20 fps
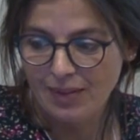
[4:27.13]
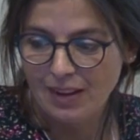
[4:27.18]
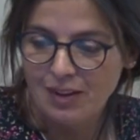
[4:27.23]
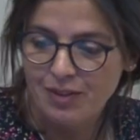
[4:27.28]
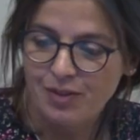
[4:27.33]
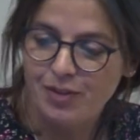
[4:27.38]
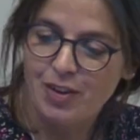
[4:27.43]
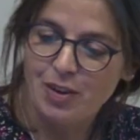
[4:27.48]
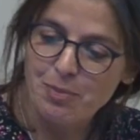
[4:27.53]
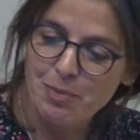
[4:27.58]

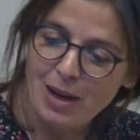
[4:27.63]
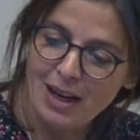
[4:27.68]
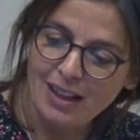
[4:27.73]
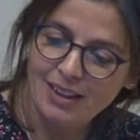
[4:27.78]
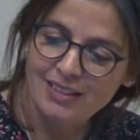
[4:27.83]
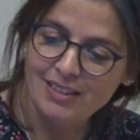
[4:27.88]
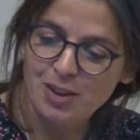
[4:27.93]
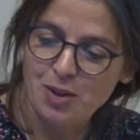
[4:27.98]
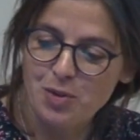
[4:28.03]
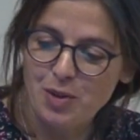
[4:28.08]

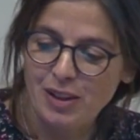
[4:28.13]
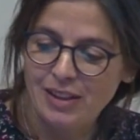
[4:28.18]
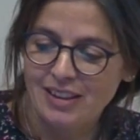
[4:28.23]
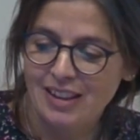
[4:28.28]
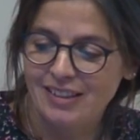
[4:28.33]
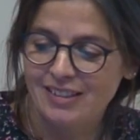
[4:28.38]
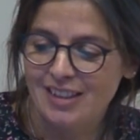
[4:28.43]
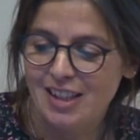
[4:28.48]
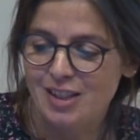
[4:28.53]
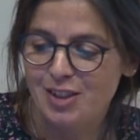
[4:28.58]
remind the way
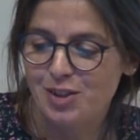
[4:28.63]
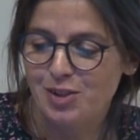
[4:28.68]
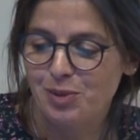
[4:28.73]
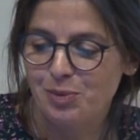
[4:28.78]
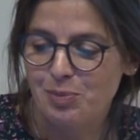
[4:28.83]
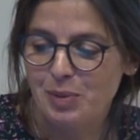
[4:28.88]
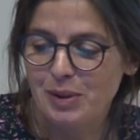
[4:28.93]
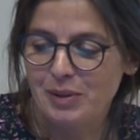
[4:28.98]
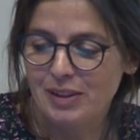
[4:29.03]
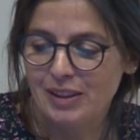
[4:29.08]
that they
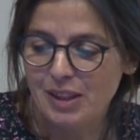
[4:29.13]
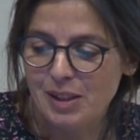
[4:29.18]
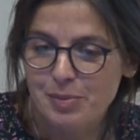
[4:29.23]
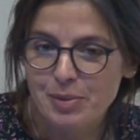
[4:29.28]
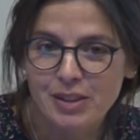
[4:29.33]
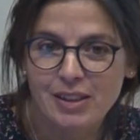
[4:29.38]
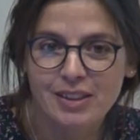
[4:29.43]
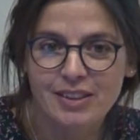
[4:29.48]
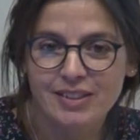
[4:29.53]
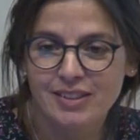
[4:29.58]
should be
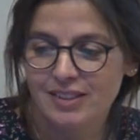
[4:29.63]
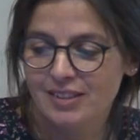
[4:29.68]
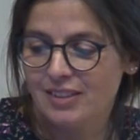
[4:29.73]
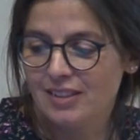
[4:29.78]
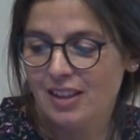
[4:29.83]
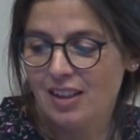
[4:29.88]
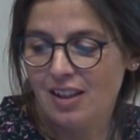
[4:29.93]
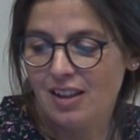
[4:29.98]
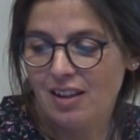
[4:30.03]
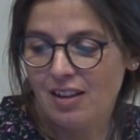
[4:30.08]
delivered,
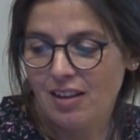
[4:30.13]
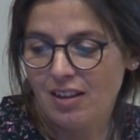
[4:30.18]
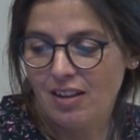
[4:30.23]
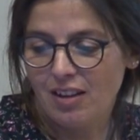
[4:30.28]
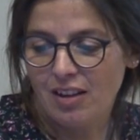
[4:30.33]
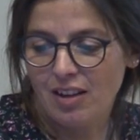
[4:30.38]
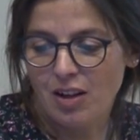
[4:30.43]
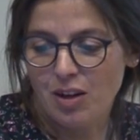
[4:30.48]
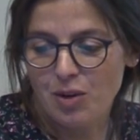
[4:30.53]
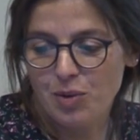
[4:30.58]

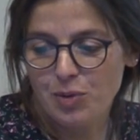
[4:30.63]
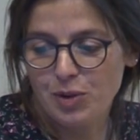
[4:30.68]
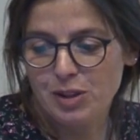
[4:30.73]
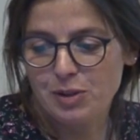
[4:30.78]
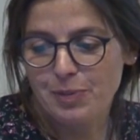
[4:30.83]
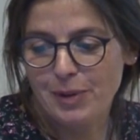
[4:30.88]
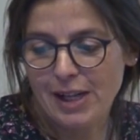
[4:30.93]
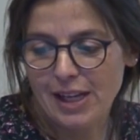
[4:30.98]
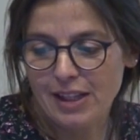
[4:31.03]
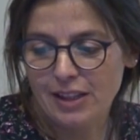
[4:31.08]
uh, which
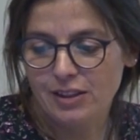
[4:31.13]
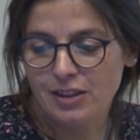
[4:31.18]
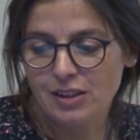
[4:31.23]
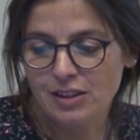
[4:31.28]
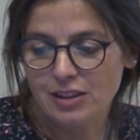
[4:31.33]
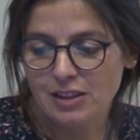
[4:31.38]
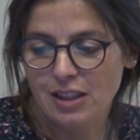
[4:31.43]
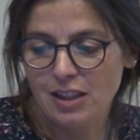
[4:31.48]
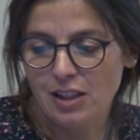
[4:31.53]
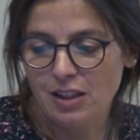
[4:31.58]

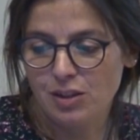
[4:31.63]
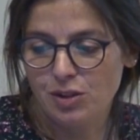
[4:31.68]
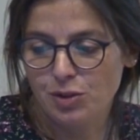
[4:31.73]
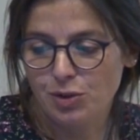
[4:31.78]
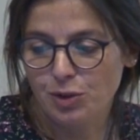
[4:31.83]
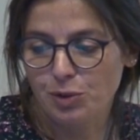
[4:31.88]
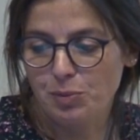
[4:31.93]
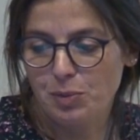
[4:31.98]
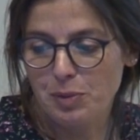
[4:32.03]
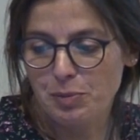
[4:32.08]
varieties they
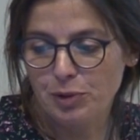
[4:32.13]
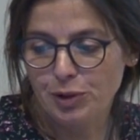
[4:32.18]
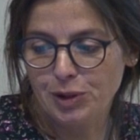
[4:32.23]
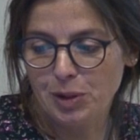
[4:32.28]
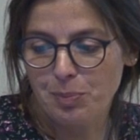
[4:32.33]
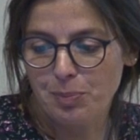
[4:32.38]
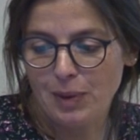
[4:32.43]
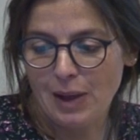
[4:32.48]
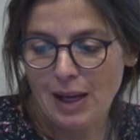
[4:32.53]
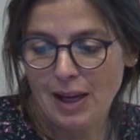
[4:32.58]
should be
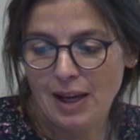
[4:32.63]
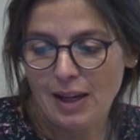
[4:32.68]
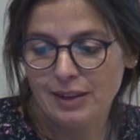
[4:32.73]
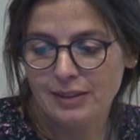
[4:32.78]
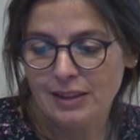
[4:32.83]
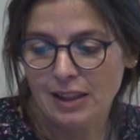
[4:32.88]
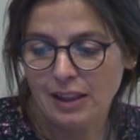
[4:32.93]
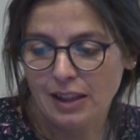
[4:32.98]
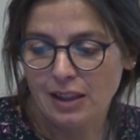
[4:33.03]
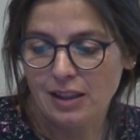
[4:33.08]
multiplied,
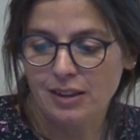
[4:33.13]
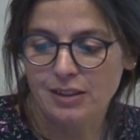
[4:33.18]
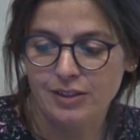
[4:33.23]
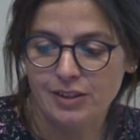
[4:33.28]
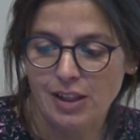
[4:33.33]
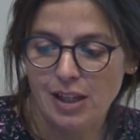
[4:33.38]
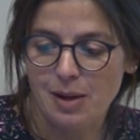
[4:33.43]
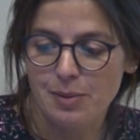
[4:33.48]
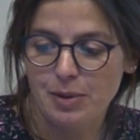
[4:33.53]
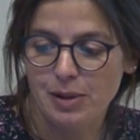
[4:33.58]
technical
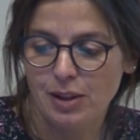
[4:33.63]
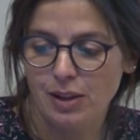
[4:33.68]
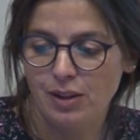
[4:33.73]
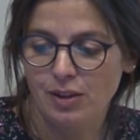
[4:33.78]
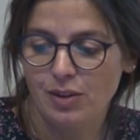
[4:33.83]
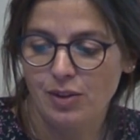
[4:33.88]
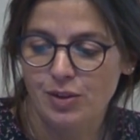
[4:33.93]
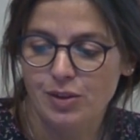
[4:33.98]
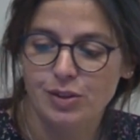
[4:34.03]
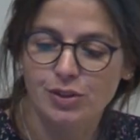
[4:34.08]

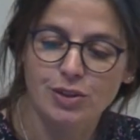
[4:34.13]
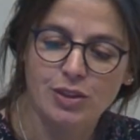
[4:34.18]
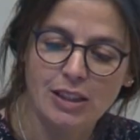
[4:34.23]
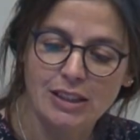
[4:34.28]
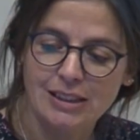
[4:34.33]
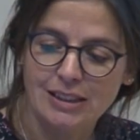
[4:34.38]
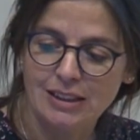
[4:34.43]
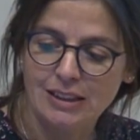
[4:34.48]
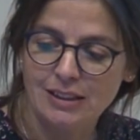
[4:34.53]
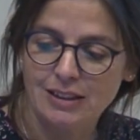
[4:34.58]
travel or
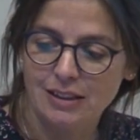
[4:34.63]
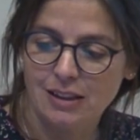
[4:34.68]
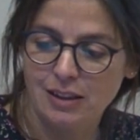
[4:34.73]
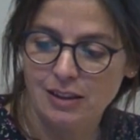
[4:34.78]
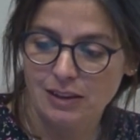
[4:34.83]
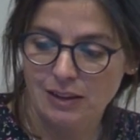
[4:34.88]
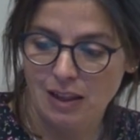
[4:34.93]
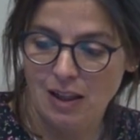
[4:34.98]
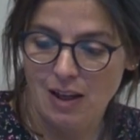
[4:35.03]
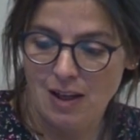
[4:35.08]

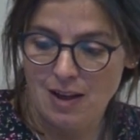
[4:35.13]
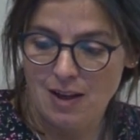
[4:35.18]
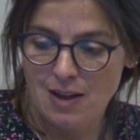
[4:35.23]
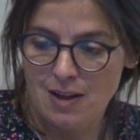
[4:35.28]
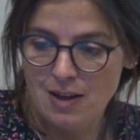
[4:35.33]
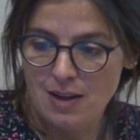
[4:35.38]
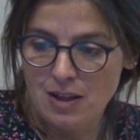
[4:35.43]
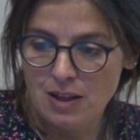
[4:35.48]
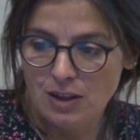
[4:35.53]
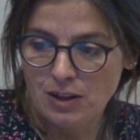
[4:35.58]
successes.
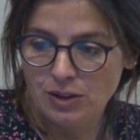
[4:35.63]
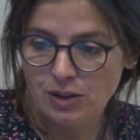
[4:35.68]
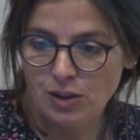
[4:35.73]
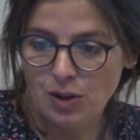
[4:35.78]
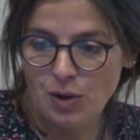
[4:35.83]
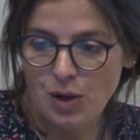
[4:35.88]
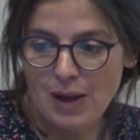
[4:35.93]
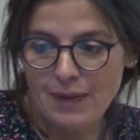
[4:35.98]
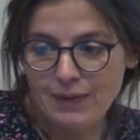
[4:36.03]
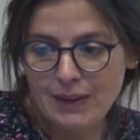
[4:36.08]

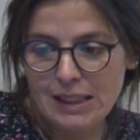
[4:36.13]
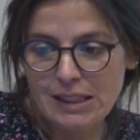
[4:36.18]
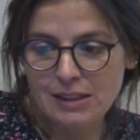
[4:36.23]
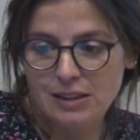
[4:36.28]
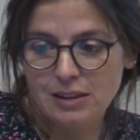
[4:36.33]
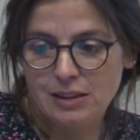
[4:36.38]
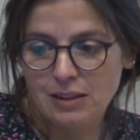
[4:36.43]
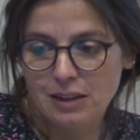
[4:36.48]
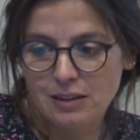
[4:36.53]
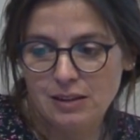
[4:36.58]
So, and
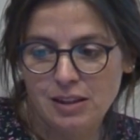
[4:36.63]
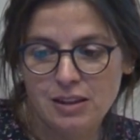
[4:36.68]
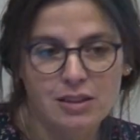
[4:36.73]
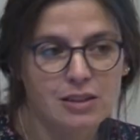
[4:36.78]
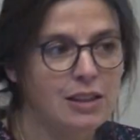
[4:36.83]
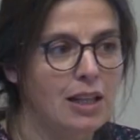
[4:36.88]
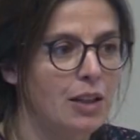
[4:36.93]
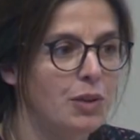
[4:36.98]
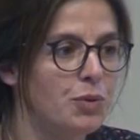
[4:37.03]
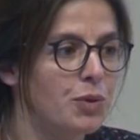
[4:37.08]
this, this
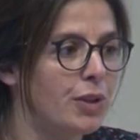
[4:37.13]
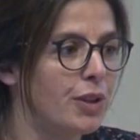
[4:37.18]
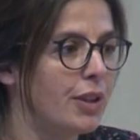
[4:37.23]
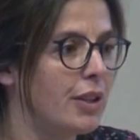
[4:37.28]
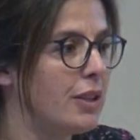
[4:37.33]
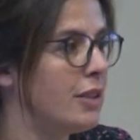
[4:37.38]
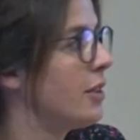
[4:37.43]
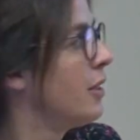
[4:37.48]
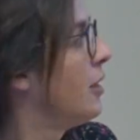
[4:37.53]
network is